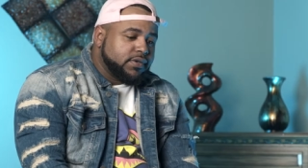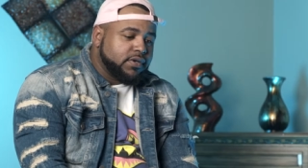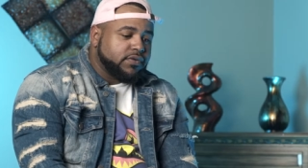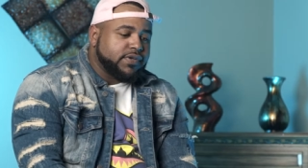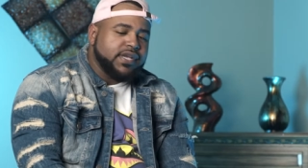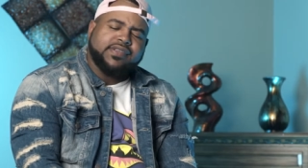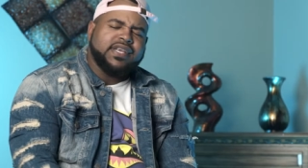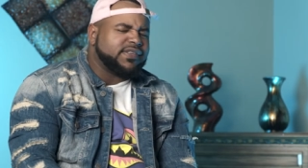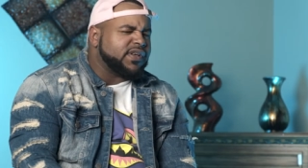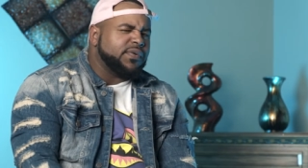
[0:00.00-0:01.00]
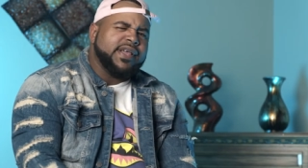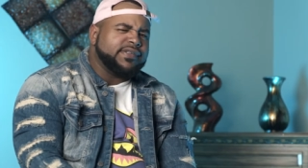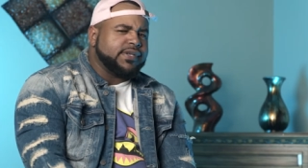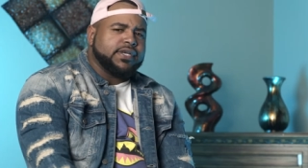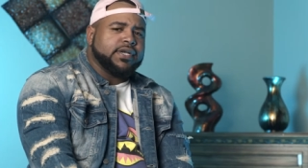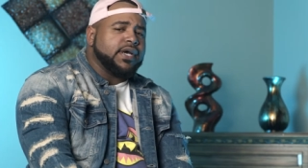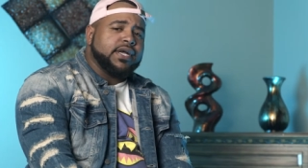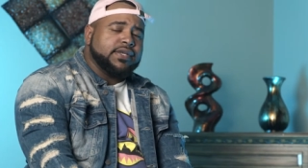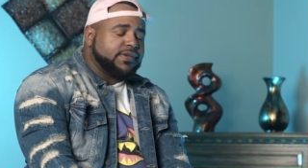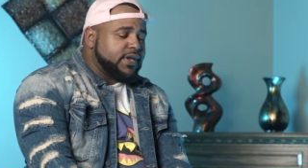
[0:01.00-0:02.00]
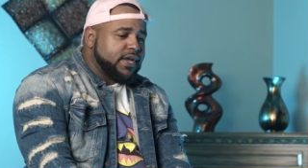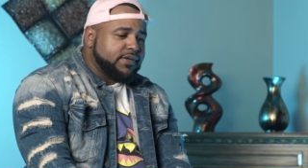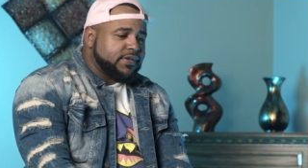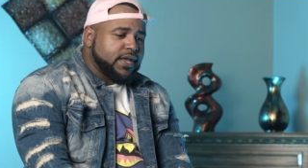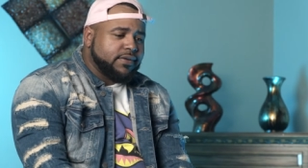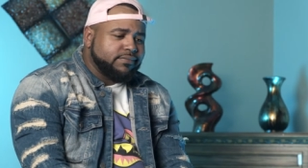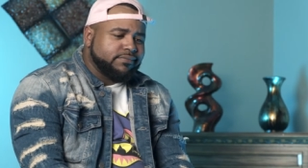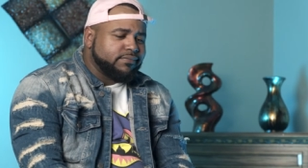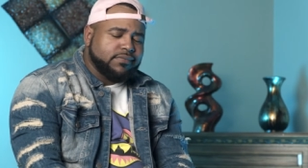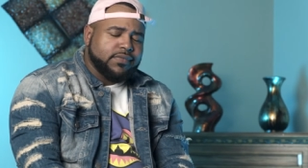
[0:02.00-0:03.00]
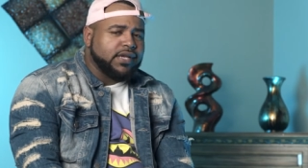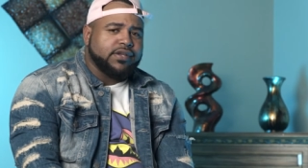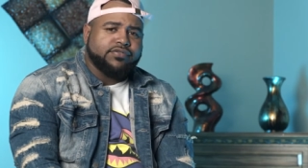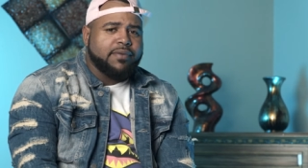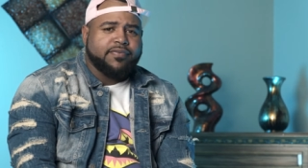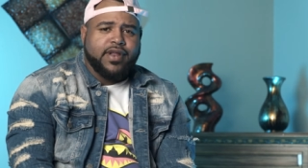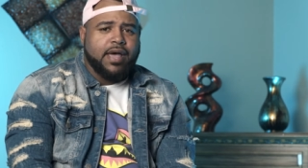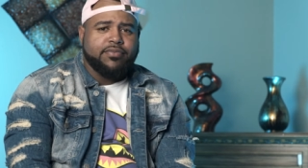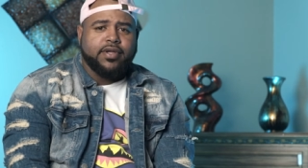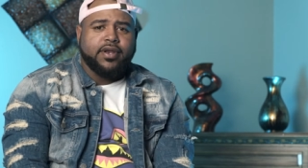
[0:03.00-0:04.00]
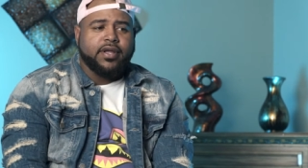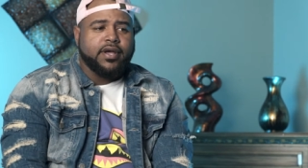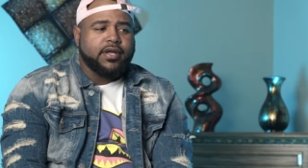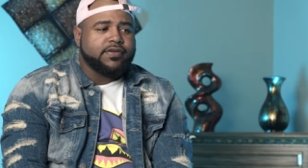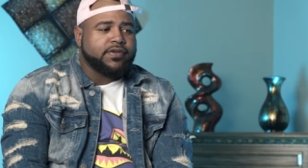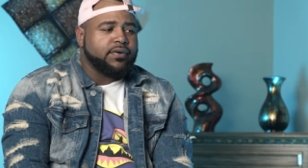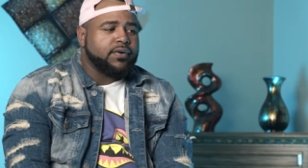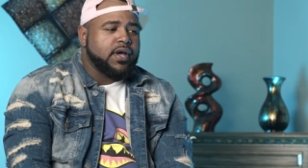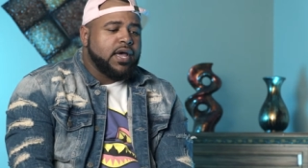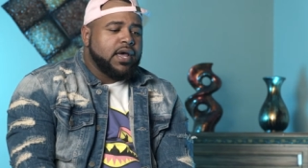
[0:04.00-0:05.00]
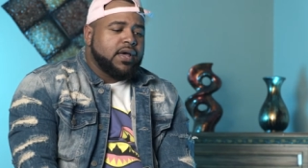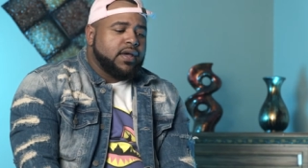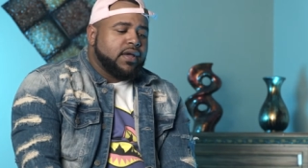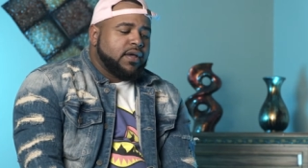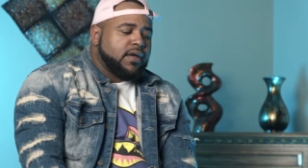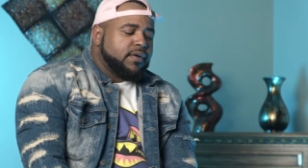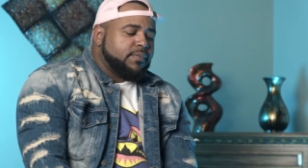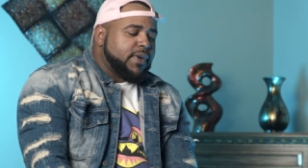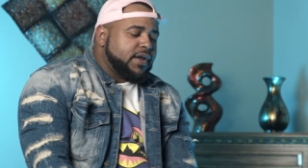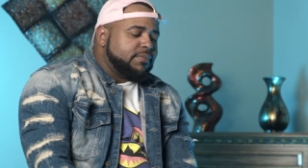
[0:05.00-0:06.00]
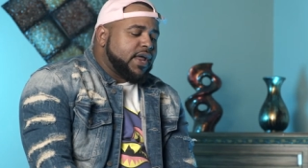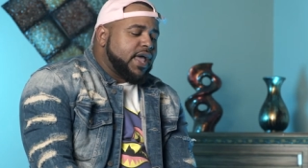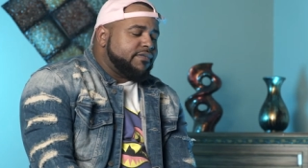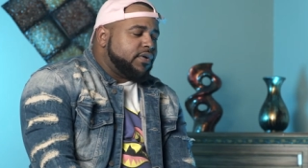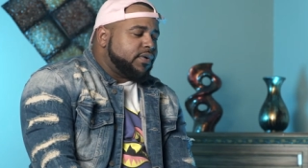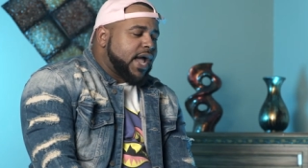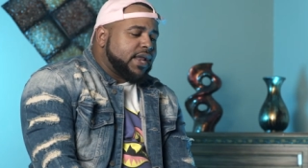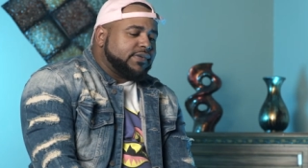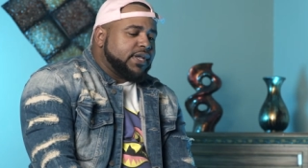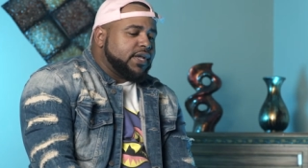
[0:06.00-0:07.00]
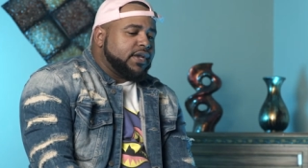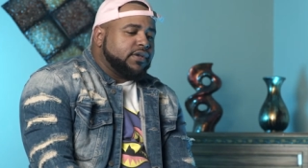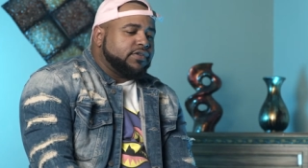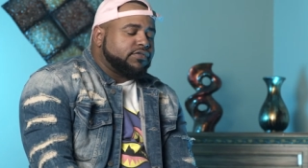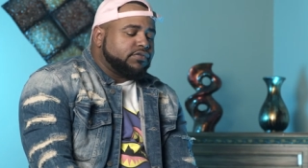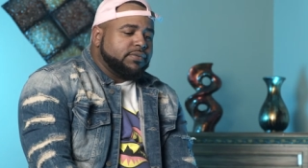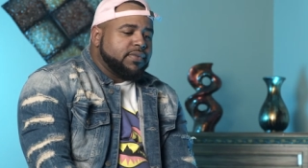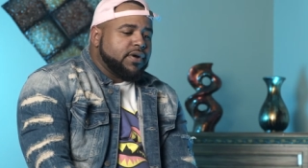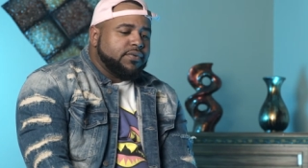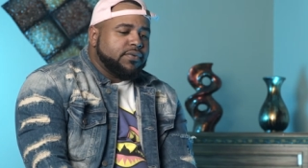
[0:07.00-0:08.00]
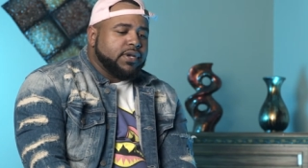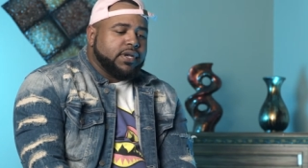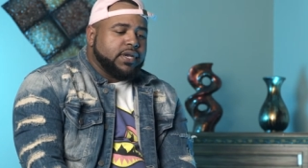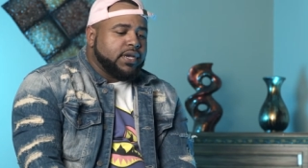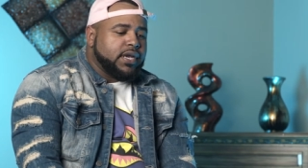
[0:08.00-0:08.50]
you know what I'm saying? It's, it's so easy to get a gun these days. Like, like the drop of a dime, you can get a gun. And so by them not having no guidance, they get in the street, bro, and, and,